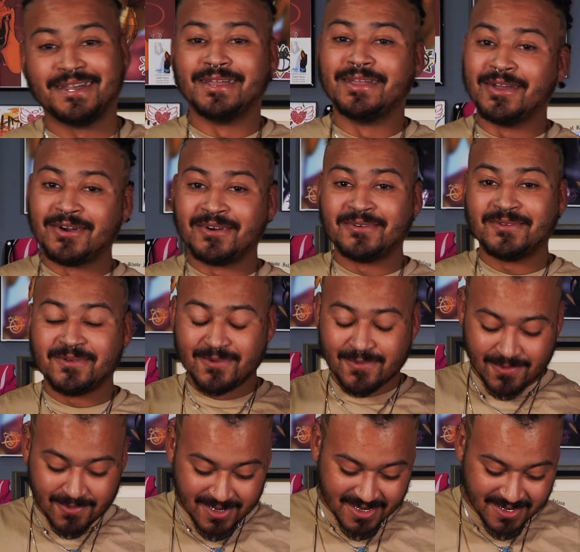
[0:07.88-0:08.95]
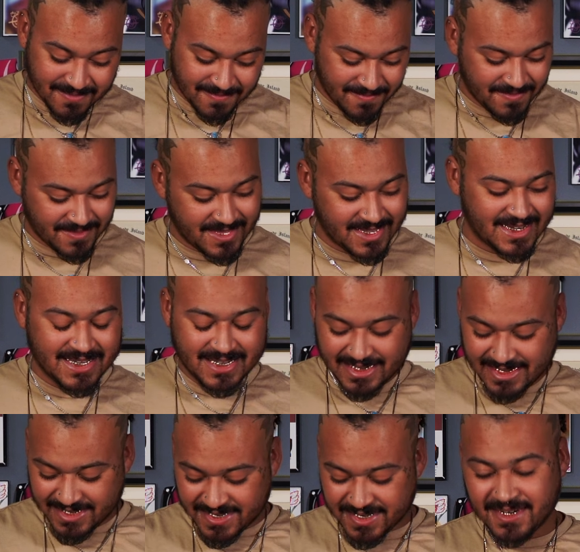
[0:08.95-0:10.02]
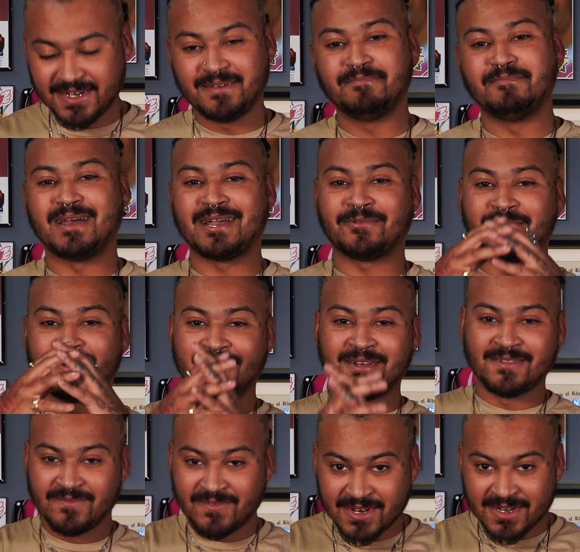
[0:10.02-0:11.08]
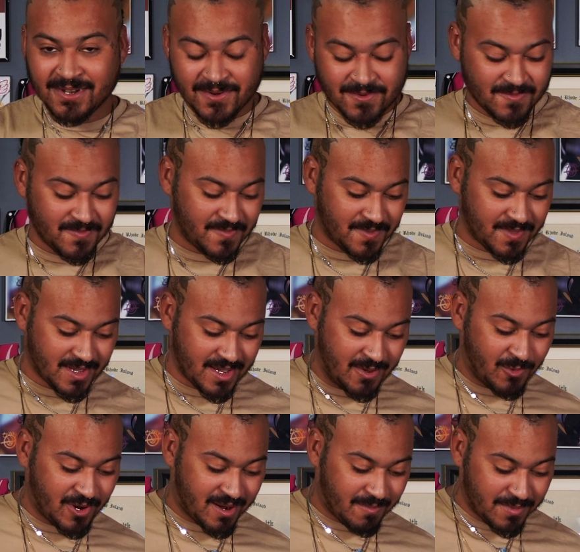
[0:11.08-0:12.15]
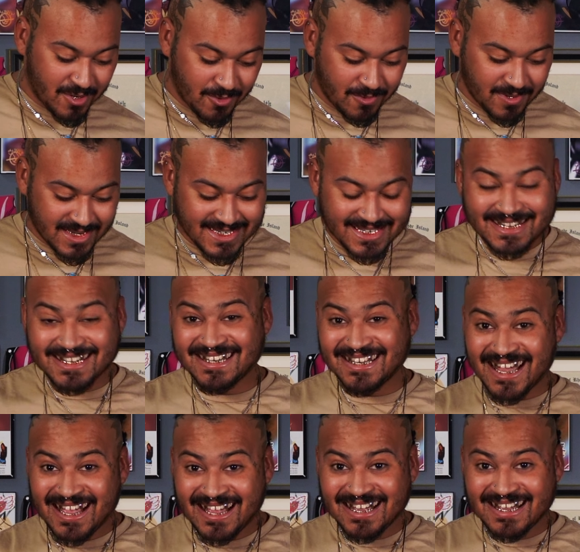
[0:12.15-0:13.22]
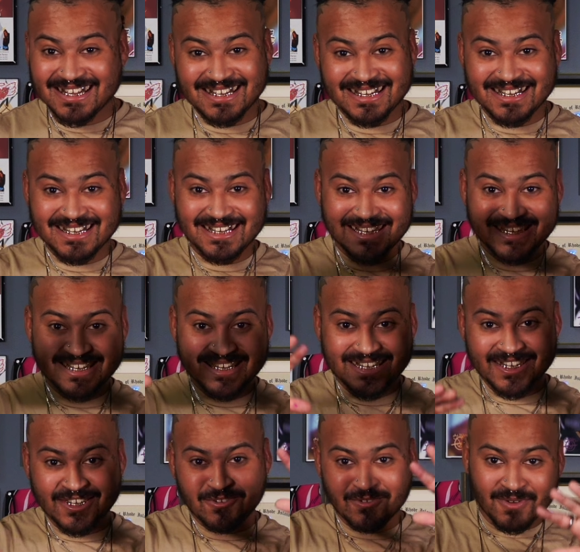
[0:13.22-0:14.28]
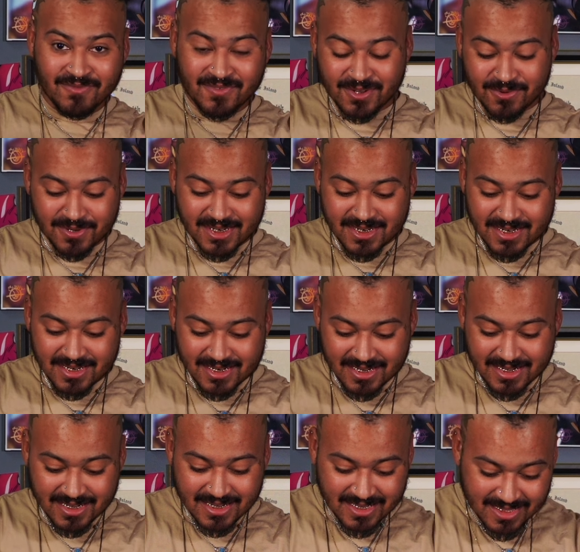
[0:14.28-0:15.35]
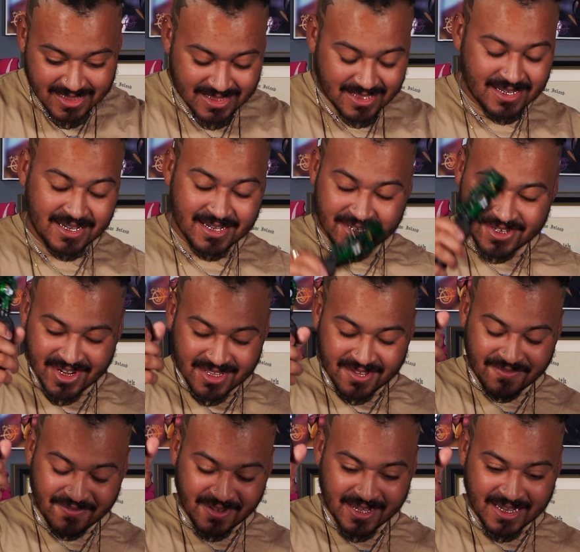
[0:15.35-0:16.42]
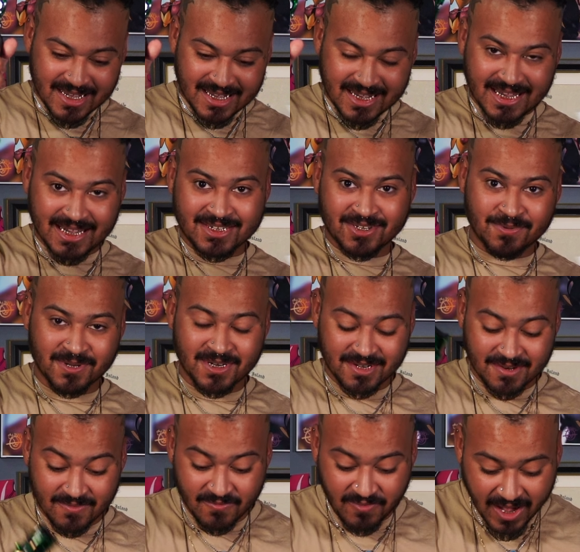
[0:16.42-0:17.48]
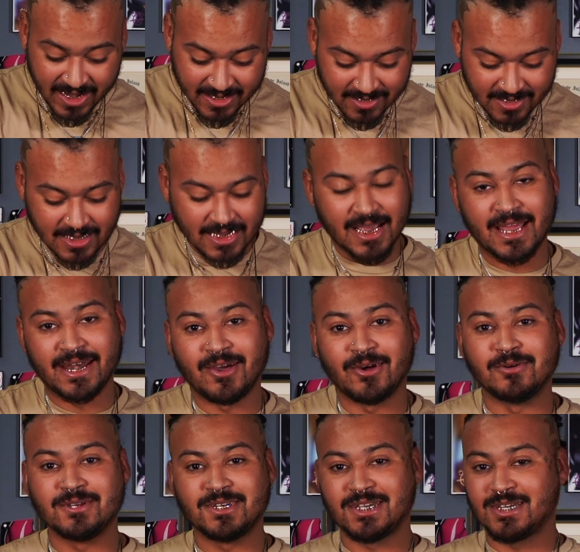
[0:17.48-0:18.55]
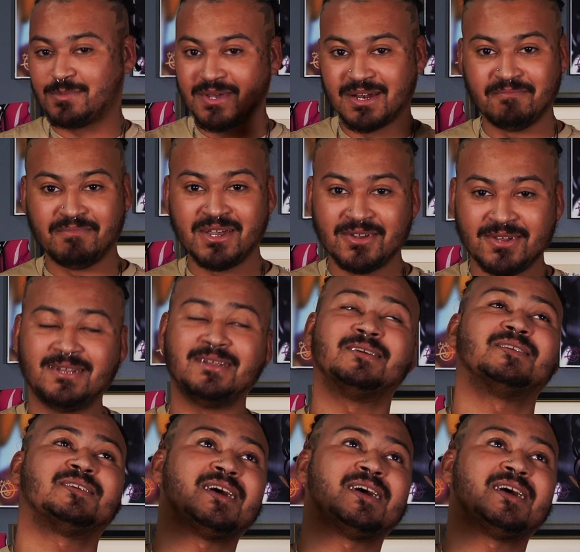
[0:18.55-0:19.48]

Yo, what up? It's Sunny back with another video. And what I'm doing today is reviewing the Inkjecta Flite X1. Finally, I know, shit's been a billion years.